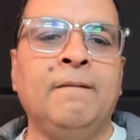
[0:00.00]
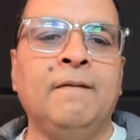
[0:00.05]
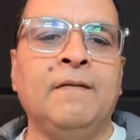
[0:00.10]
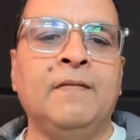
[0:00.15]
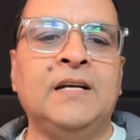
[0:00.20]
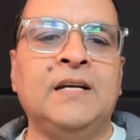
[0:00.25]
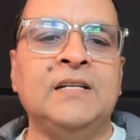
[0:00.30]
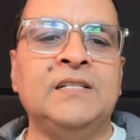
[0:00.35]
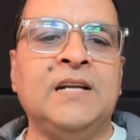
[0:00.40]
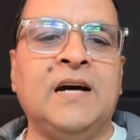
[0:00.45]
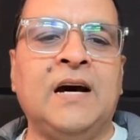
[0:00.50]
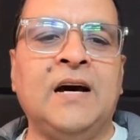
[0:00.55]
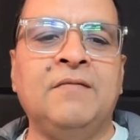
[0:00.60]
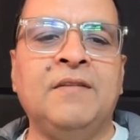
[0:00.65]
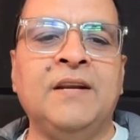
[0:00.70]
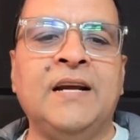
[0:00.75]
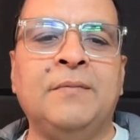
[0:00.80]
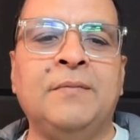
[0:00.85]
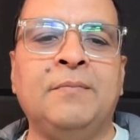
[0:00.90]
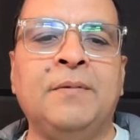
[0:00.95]
the star
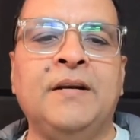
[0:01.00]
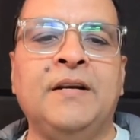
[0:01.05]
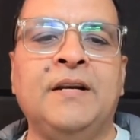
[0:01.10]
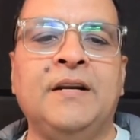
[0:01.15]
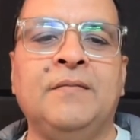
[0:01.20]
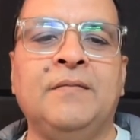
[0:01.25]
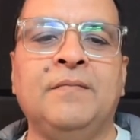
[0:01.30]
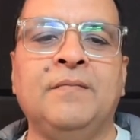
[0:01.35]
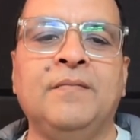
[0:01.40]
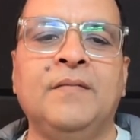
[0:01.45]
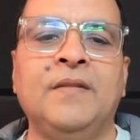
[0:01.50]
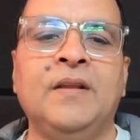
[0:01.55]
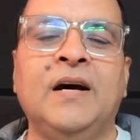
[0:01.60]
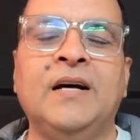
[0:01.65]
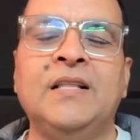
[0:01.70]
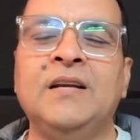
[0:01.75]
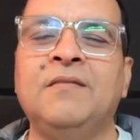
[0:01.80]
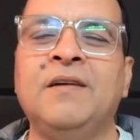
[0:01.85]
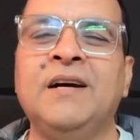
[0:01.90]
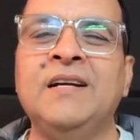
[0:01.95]
will get printed.
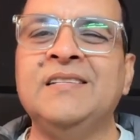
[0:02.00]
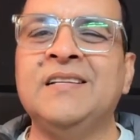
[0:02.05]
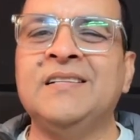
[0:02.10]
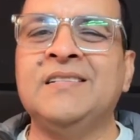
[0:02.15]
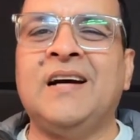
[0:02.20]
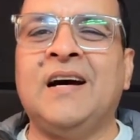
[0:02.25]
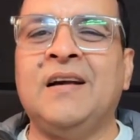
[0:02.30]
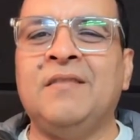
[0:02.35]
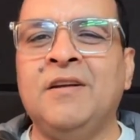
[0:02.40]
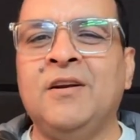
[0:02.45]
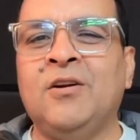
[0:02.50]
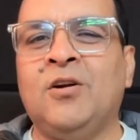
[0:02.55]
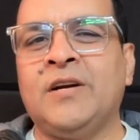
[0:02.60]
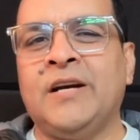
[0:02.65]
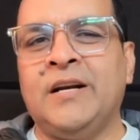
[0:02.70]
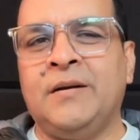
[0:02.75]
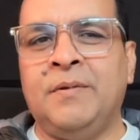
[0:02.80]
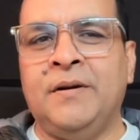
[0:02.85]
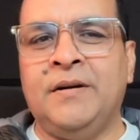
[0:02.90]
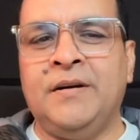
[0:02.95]
Otherwise, the star will not
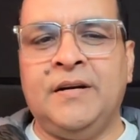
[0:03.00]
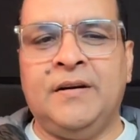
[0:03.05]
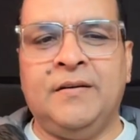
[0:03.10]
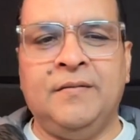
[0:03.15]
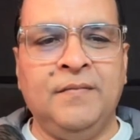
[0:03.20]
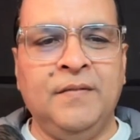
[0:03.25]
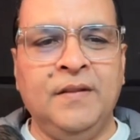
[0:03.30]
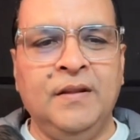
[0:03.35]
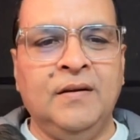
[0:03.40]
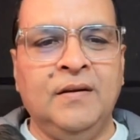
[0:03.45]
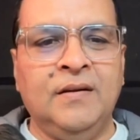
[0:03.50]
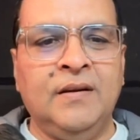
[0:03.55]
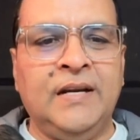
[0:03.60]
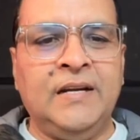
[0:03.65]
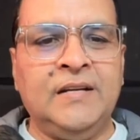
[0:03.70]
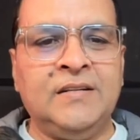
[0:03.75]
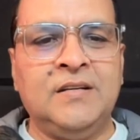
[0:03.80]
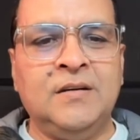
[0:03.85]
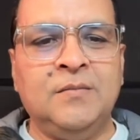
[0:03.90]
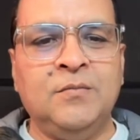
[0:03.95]
get printed. Let
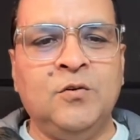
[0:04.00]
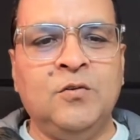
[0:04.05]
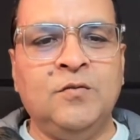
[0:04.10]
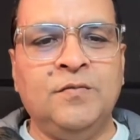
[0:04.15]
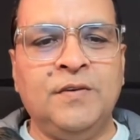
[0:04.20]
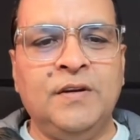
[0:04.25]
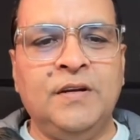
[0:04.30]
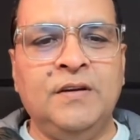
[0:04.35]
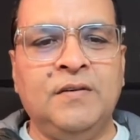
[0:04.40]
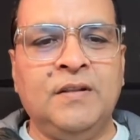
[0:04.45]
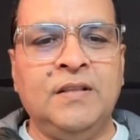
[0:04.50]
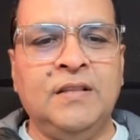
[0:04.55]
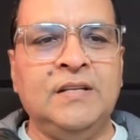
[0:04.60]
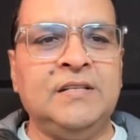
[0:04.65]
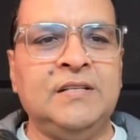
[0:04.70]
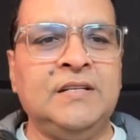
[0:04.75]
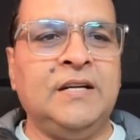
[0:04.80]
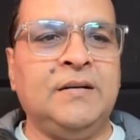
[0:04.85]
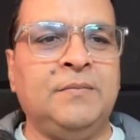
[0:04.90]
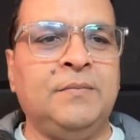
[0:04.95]
us remove even this
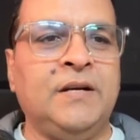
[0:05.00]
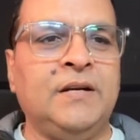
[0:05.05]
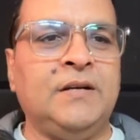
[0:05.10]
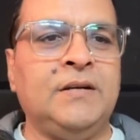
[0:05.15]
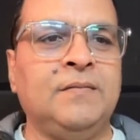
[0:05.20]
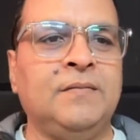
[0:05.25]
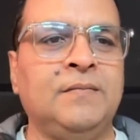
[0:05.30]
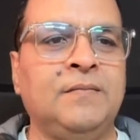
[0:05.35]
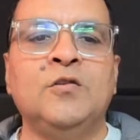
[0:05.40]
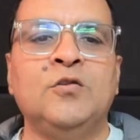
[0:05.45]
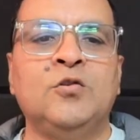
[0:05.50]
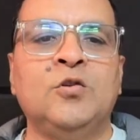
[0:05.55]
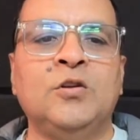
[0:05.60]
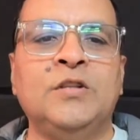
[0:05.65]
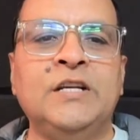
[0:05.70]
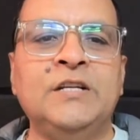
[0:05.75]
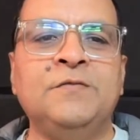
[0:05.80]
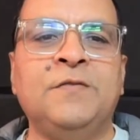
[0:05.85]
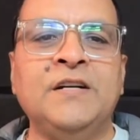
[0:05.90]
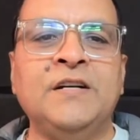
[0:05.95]
statement. So
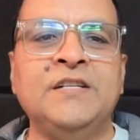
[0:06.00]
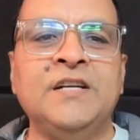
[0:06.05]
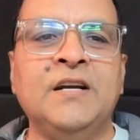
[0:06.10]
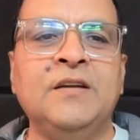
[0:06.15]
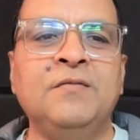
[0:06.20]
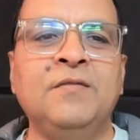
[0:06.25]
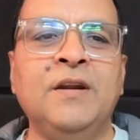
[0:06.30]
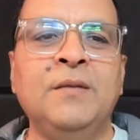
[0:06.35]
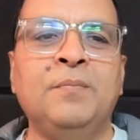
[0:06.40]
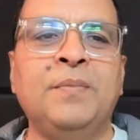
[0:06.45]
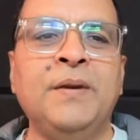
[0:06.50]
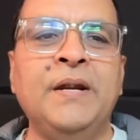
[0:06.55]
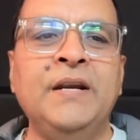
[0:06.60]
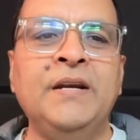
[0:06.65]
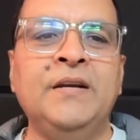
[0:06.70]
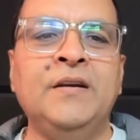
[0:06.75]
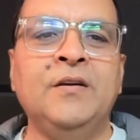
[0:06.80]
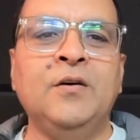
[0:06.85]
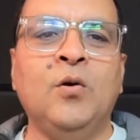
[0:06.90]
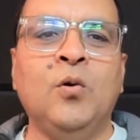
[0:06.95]
this function will
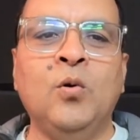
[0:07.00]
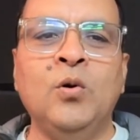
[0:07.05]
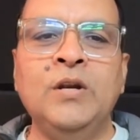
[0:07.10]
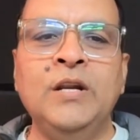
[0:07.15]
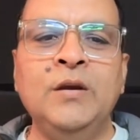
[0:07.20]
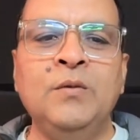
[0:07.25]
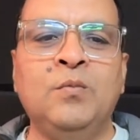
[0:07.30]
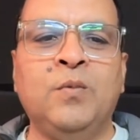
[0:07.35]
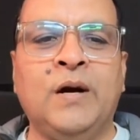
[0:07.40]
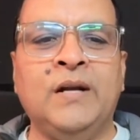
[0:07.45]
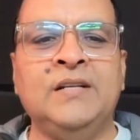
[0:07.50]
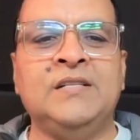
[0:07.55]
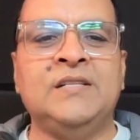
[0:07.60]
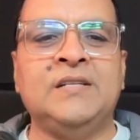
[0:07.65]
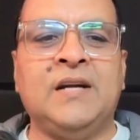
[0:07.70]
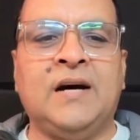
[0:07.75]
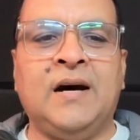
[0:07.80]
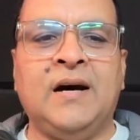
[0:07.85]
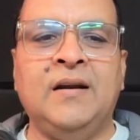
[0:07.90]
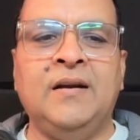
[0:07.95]
print only one
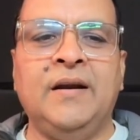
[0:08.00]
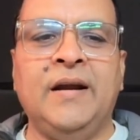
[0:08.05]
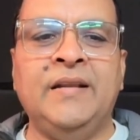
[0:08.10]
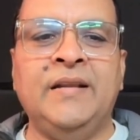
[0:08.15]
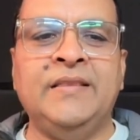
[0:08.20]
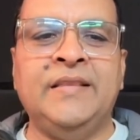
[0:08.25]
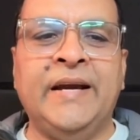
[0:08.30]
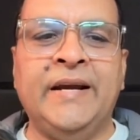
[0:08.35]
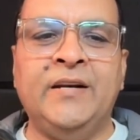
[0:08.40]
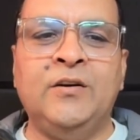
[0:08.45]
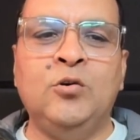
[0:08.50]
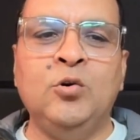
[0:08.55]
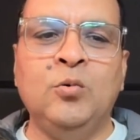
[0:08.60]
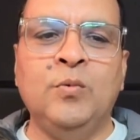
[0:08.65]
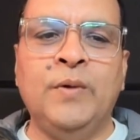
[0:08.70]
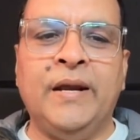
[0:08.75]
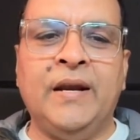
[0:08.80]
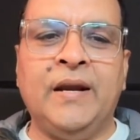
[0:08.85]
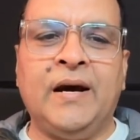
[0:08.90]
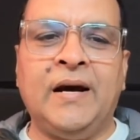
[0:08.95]
star, and that too
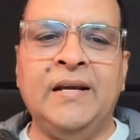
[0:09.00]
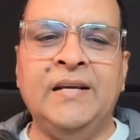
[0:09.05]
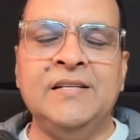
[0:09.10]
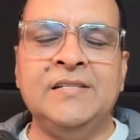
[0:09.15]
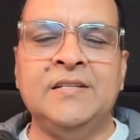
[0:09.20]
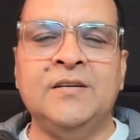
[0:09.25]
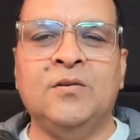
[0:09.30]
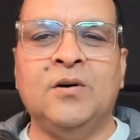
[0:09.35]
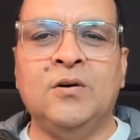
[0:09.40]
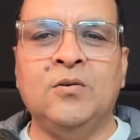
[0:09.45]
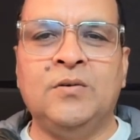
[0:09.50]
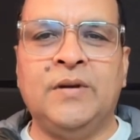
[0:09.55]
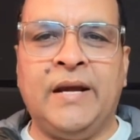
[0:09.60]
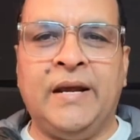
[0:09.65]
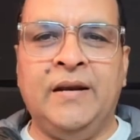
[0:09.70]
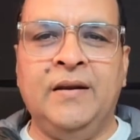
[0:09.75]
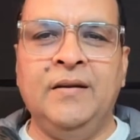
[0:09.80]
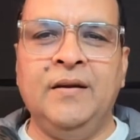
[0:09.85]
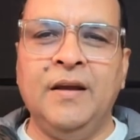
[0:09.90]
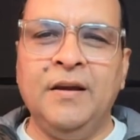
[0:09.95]
when I is equal to
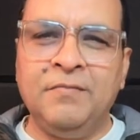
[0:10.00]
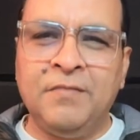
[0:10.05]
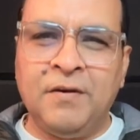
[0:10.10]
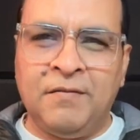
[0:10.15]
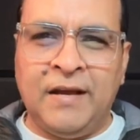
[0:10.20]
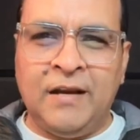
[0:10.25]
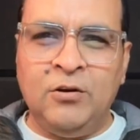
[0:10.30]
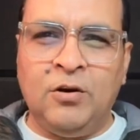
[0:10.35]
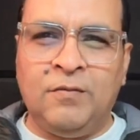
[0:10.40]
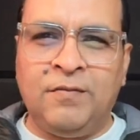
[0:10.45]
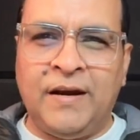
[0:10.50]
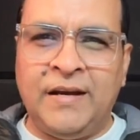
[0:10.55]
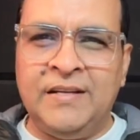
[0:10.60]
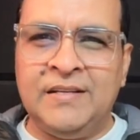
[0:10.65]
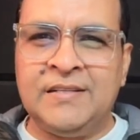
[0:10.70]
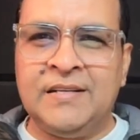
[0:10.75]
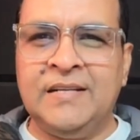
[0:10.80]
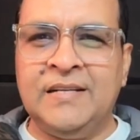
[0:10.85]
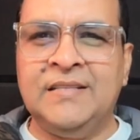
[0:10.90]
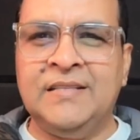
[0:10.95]
10. If the value of I
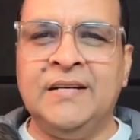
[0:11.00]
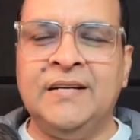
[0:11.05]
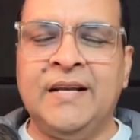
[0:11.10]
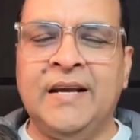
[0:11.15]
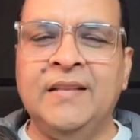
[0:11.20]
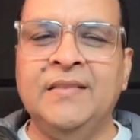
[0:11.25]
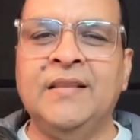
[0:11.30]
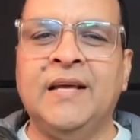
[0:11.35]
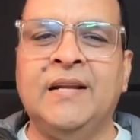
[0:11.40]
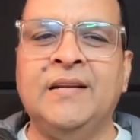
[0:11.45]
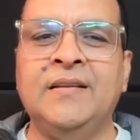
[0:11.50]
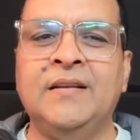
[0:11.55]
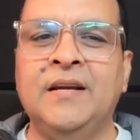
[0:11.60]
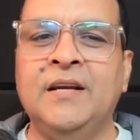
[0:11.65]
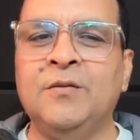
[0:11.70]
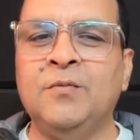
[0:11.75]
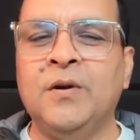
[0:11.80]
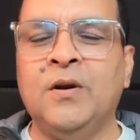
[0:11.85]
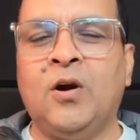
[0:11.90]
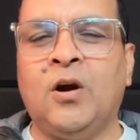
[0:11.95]
is less than 10, then
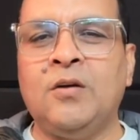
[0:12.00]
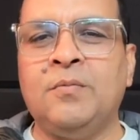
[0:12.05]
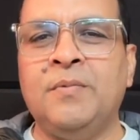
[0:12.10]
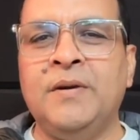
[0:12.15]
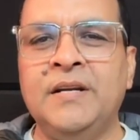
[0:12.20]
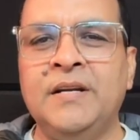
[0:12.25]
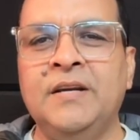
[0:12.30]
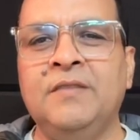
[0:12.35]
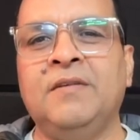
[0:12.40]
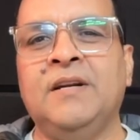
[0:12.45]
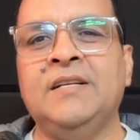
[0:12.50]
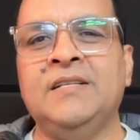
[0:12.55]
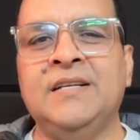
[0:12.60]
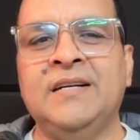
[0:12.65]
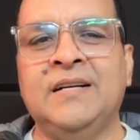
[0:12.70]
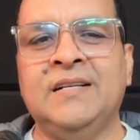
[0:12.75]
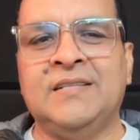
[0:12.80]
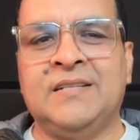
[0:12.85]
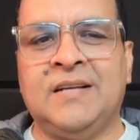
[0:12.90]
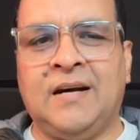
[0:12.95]
it will not print even a
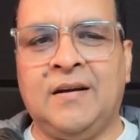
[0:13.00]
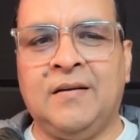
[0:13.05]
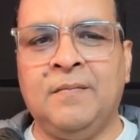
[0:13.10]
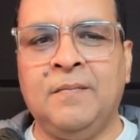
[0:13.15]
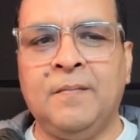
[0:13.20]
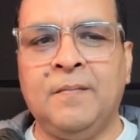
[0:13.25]
single star.